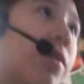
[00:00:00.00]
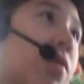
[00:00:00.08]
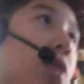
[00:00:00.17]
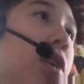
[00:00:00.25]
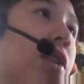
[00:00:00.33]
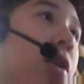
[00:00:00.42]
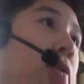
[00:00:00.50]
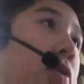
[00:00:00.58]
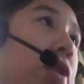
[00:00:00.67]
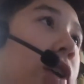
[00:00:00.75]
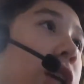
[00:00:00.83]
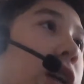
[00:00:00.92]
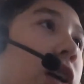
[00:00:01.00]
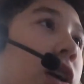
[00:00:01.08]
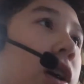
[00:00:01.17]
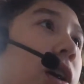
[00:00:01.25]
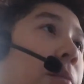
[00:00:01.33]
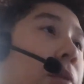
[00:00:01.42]
vlog that whole thing.
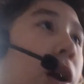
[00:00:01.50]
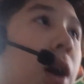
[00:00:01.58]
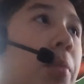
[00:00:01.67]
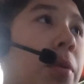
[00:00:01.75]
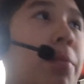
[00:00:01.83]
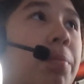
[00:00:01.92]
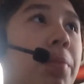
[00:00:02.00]
But I'll be